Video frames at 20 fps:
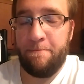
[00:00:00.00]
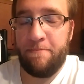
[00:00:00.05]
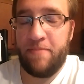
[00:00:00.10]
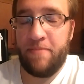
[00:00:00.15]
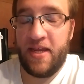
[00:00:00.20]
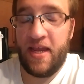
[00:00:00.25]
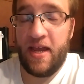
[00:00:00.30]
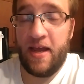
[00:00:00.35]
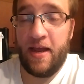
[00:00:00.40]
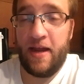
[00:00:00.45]

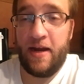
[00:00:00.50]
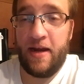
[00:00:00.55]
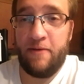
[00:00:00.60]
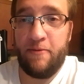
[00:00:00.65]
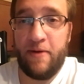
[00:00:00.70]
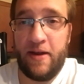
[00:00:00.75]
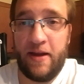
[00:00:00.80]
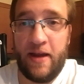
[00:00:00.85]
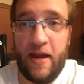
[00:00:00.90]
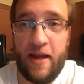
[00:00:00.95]
But yeah,
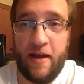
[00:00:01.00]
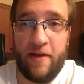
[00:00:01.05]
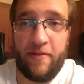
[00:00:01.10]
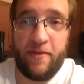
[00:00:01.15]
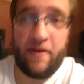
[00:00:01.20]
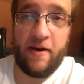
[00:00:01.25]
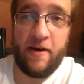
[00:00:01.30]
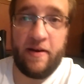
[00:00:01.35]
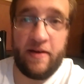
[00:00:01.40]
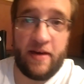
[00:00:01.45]
anyway, hey, I
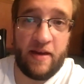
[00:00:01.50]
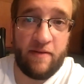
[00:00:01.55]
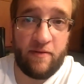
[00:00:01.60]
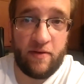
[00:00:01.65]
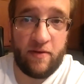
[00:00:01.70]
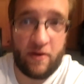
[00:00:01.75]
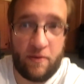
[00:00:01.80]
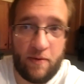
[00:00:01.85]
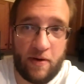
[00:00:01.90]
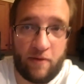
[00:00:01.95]
thought I'd give
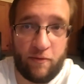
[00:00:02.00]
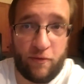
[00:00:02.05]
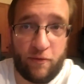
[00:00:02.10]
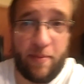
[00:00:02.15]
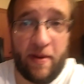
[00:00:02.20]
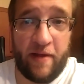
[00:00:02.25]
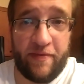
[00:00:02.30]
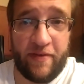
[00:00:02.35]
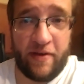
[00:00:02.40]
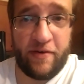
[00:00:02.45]
you a quick
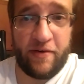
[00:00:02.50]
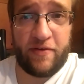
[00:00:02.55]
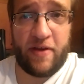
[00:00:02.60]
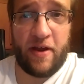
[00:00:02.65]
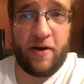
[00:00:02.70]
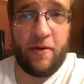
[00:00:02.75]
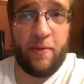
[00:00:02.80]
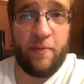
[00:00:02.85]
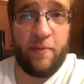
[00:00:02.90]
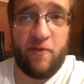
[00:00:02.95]
response. I just
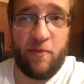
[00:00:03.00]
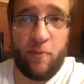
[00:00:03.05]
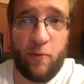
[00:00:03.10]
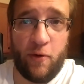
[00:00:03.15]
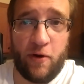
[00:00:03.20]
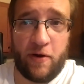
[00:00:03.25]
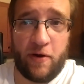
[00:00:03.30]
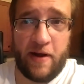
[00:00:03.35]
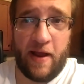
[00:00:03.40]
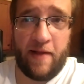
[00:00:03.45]
got home from
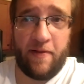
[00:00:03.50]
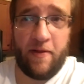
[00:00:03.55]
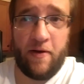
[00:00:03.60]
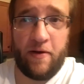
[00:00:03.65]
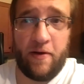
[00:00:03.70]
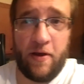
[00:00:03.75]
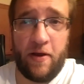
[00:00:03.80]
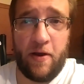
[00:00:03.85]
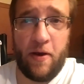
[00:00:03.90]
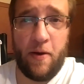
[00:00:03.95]
work not
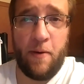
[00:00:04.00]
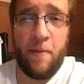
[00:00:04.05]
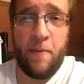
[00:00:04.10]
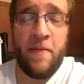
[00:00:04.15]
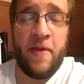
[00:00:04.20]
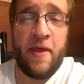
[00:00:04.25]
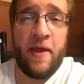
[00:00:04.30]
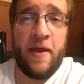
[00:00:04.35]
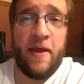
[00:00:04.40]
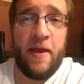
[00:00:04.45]
long ago
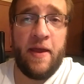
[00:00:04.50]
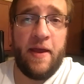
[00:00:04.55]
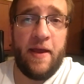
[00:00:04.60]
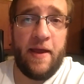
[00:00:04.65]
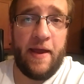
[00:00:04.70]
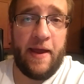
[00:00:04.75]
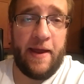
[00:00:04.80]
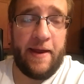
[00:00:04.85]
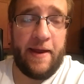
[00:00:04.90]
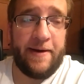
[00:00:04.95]

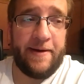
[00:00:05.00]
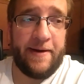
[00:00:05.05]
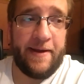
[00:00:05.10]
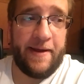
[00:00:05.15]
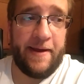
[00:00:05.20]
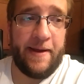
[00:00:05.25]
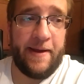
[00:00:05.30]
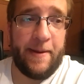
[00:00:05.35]
and